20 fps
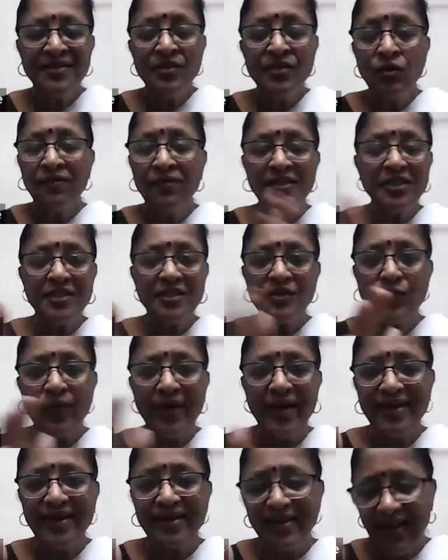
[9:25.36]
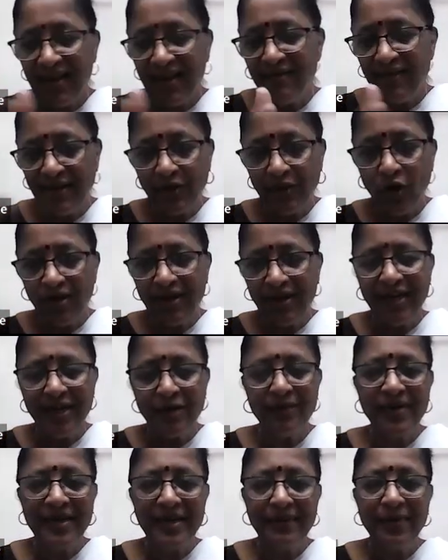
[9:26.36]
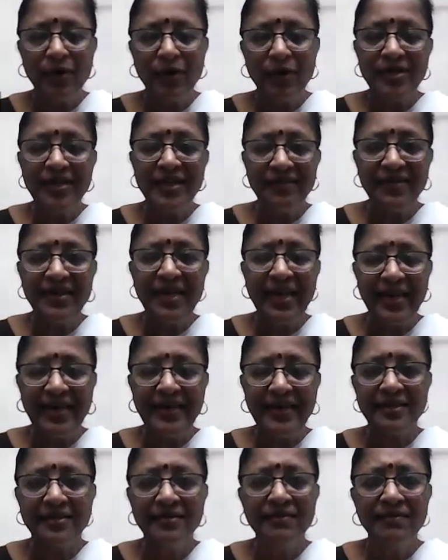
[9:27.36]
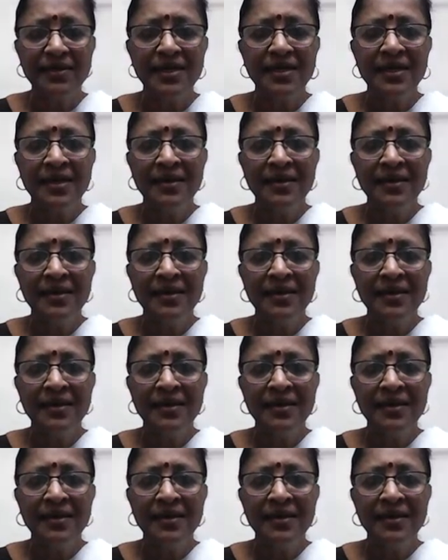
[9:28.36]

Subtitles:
So which is where I will talk a little bit about it even later,